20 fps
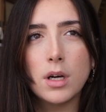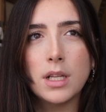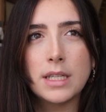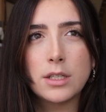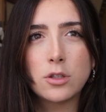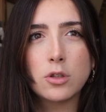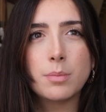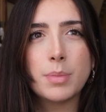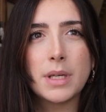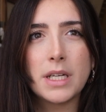a
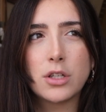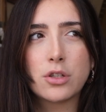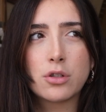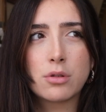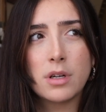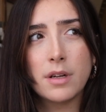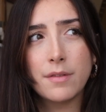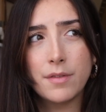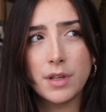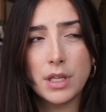little bit
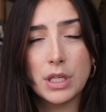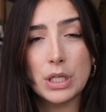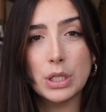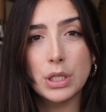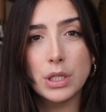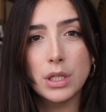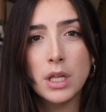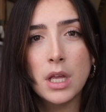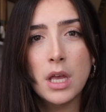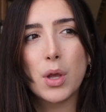
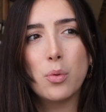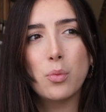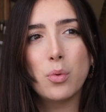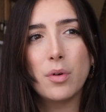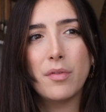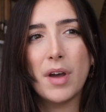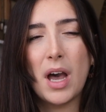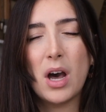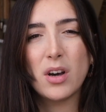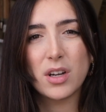trivial
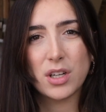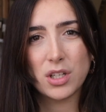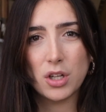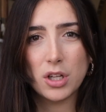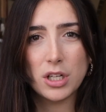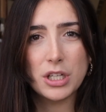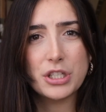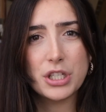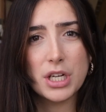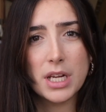without
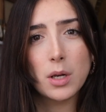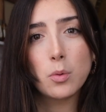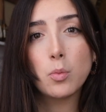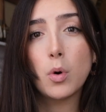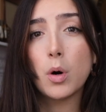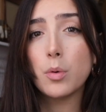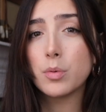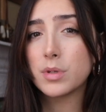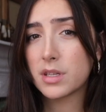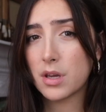acknowledging
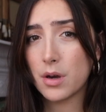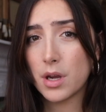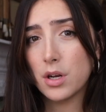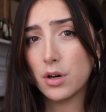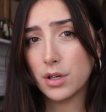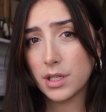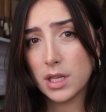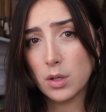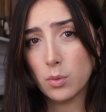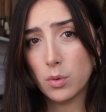what was going
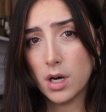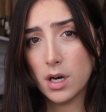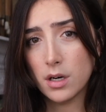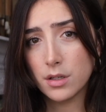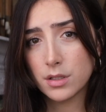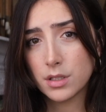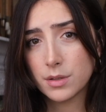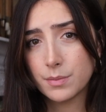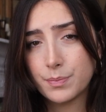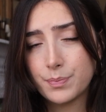on in the
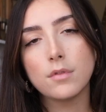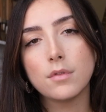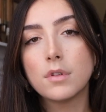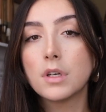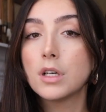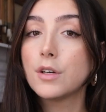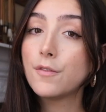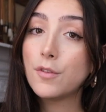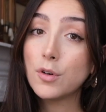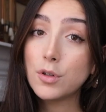world.
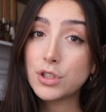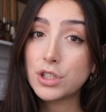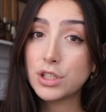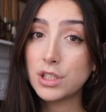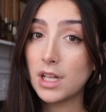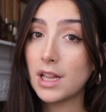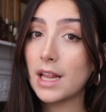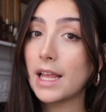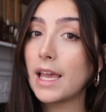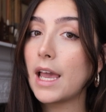
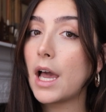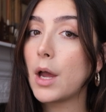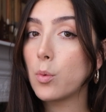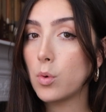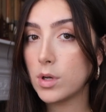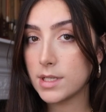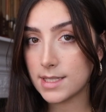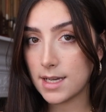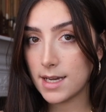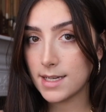Fortunately, I
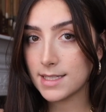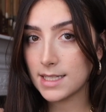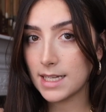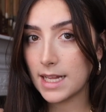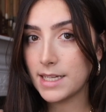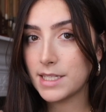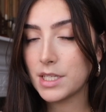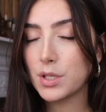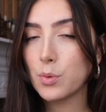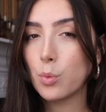was
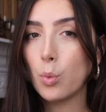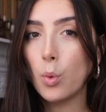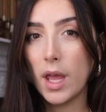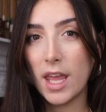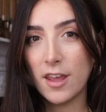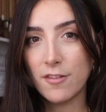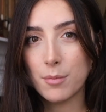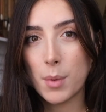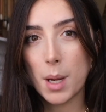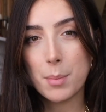isolated
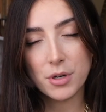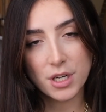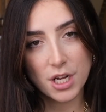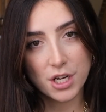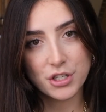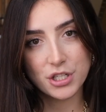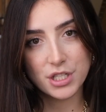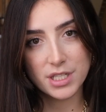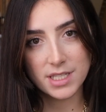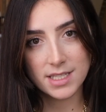with my
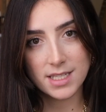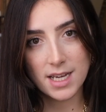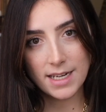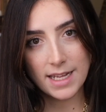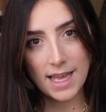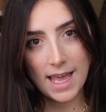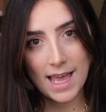production designer